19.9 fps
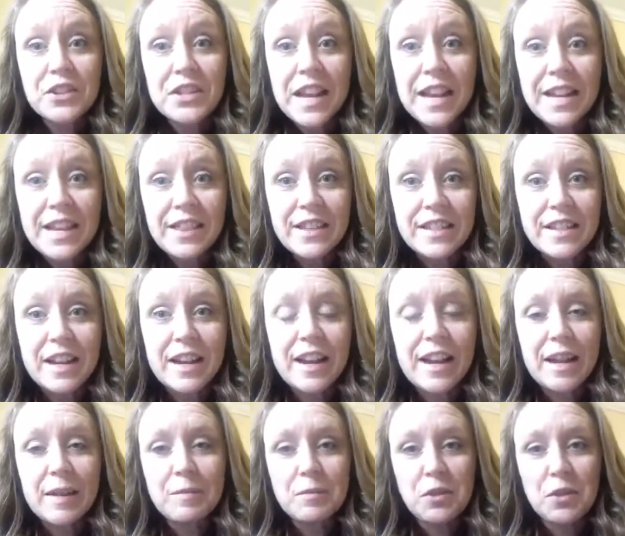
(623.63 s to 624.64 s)
taking the
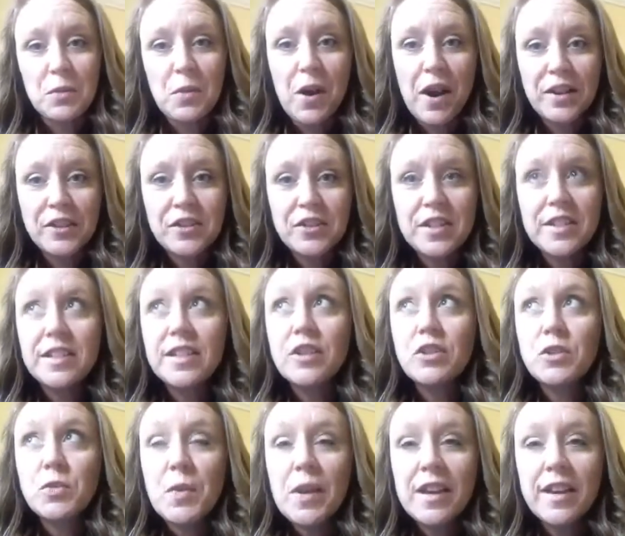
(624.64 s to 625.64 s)
time to watch this
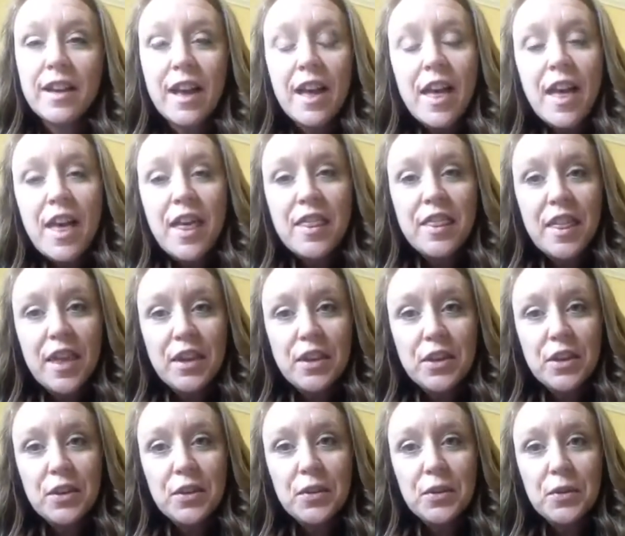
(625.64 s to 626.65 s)
each week.
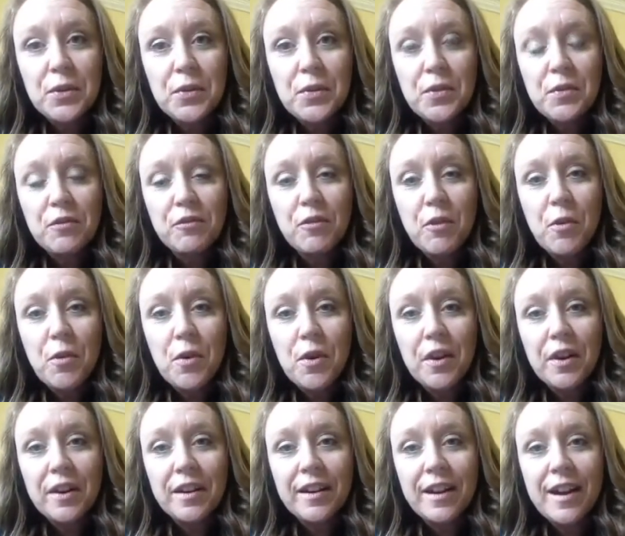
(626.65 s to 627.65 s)
Thank you
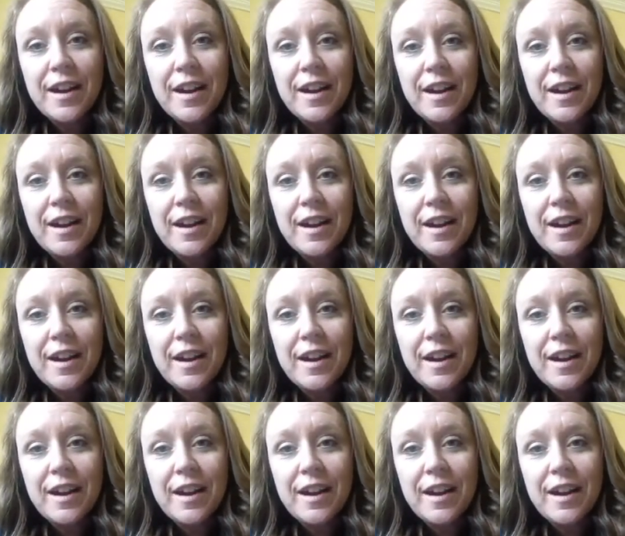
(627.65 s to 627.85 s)
for